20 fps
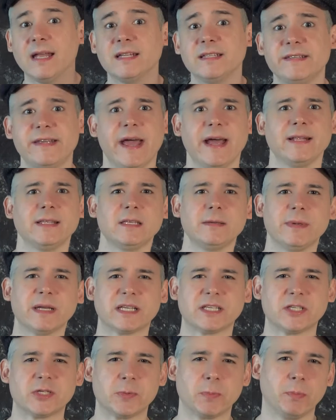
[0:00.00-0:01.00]
Tensam
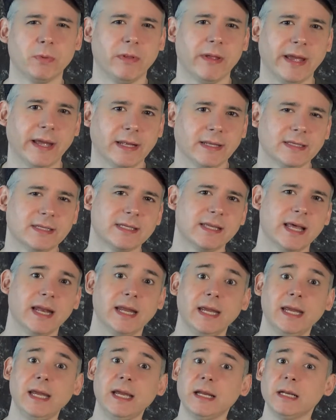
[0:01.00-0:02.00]
explains that
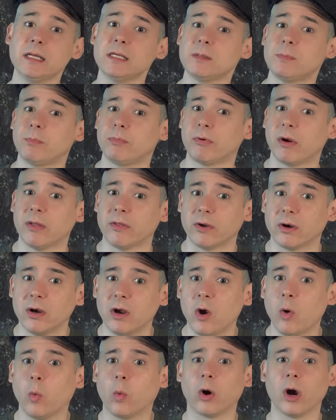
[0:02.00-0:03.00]
he and his brother
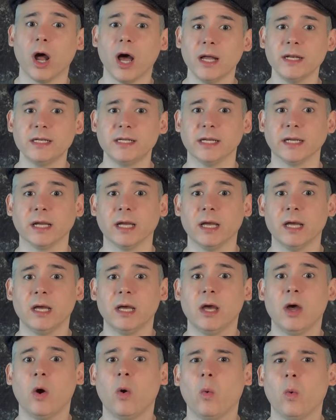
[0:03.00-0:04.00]
were hunting
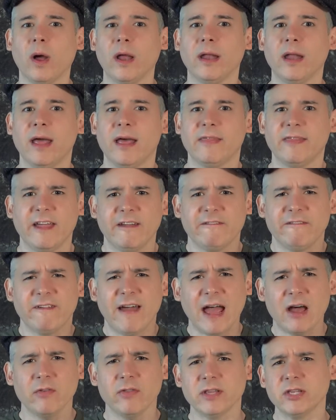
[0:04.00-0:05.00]
when they
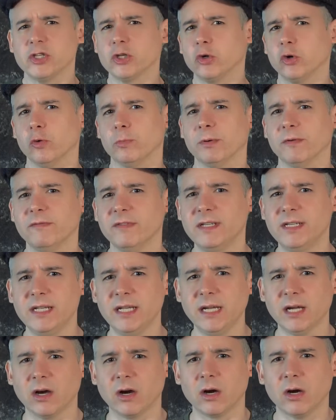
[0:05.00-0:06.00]
found this group of
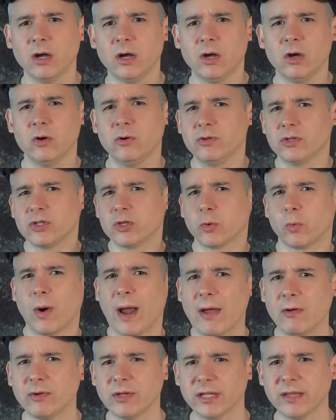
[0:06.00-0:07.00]
deer who
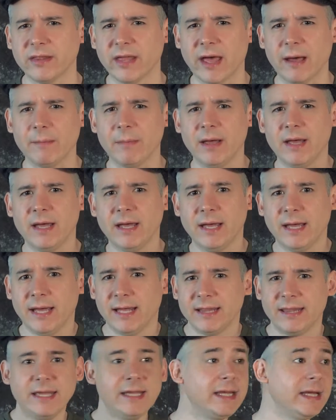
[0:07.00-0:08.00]
surrounded them.
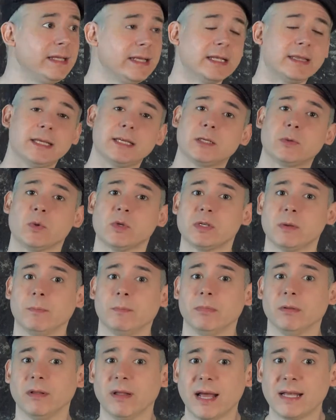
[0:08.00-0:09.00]
Thinking that this was a
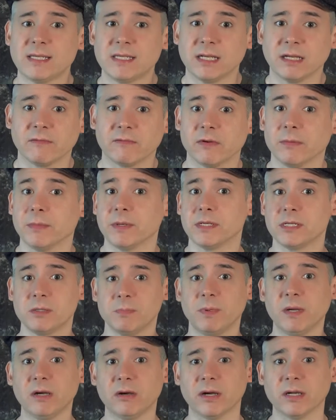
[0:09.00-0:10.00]
blessing from the
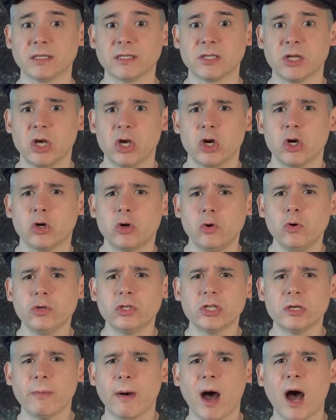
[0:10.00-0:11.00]
spirits,
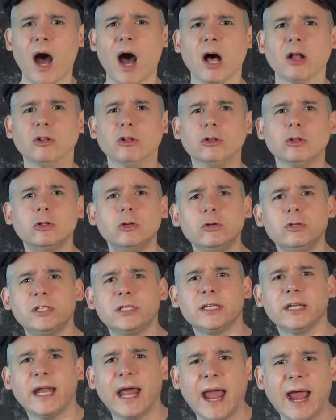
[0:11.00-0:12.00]
Kusamaha
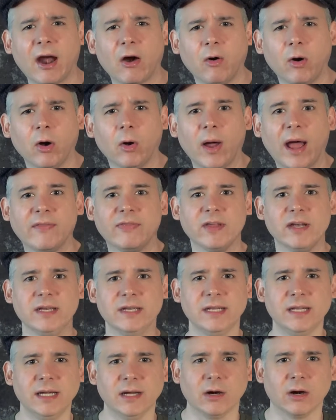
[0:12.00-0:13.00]
loosed an arrow at the
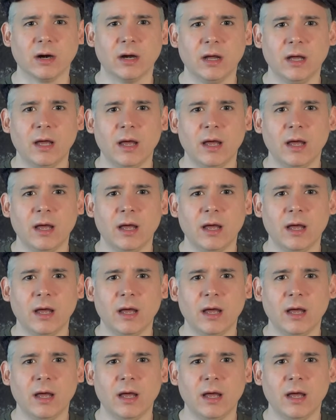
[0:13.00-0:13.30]
deer,